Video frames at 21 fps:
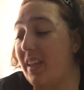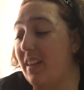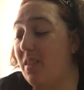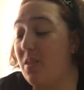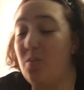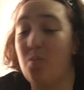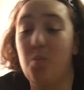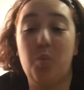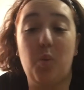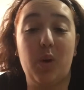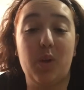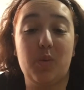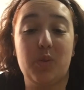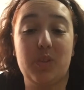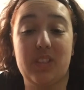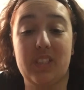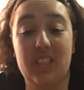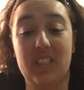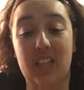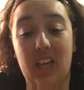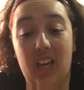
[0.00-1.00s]
in what was
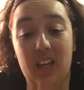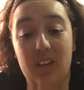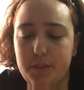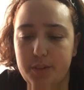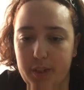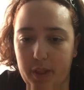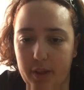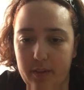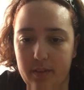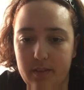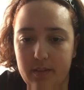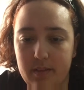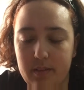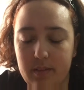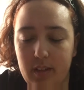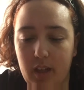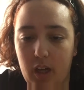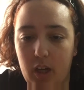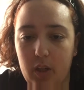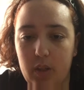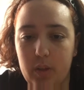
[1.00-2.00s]
in there. So
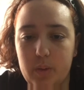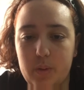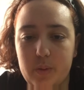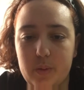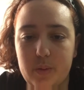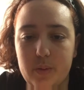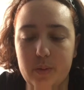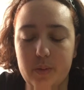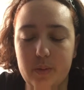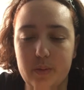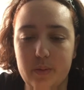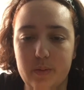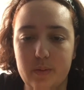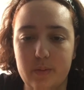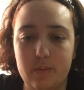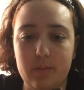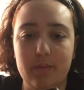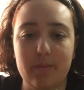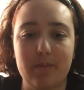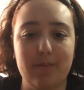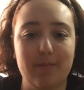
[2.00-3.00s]
I'll
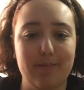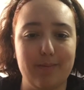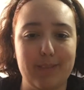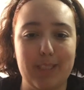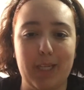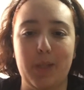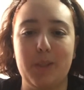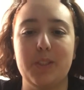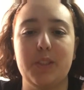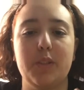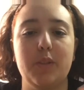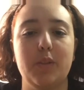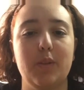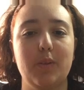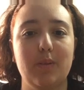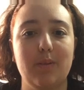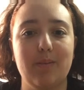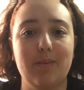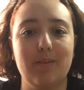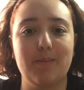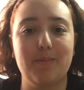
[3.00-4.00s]
go
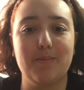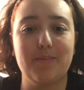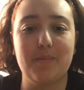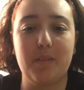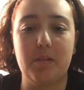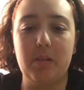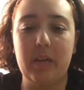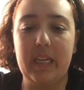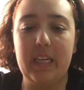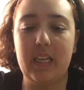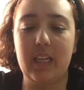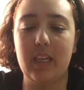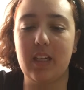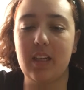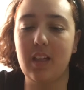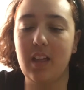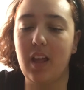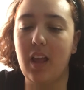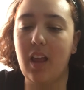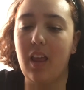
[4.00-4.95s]
into my rating.